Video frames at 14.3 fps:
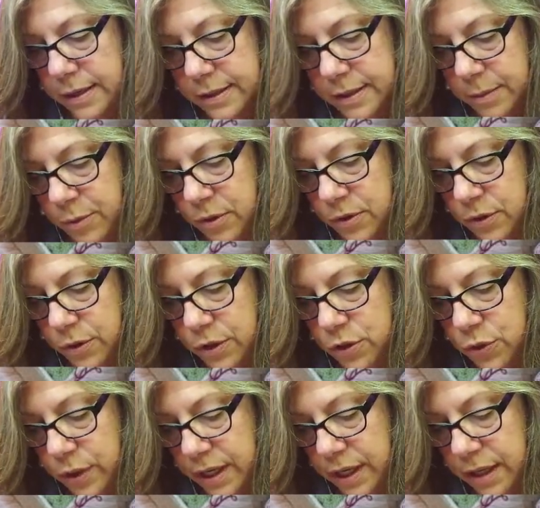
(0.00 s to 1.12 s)
Zippers are a
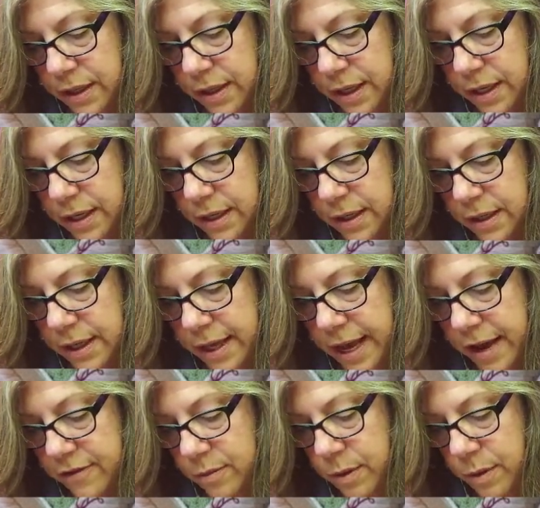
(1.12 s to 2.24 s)
tricky thing. They
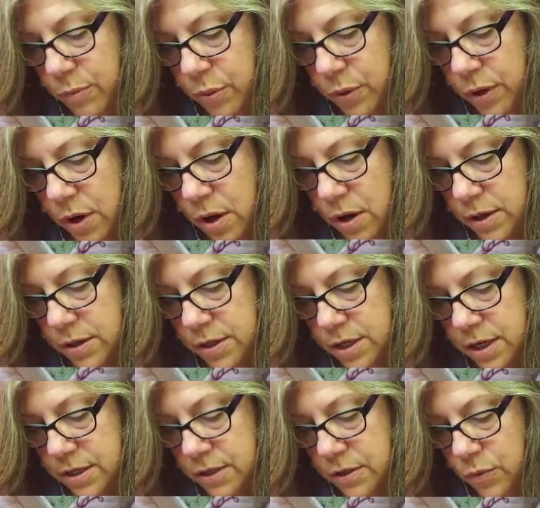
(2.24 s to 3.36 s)
have to be put on
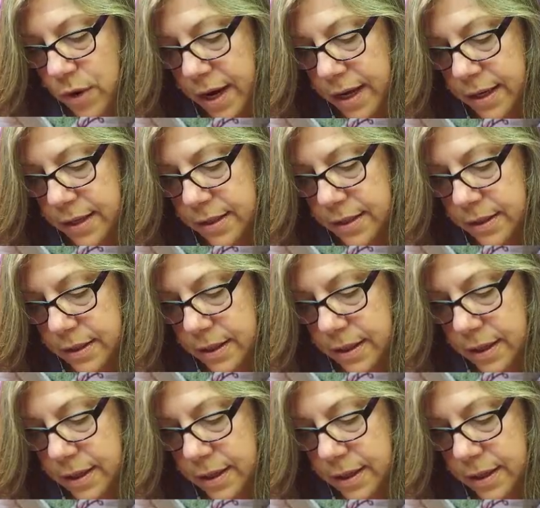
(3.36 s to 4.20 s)
just right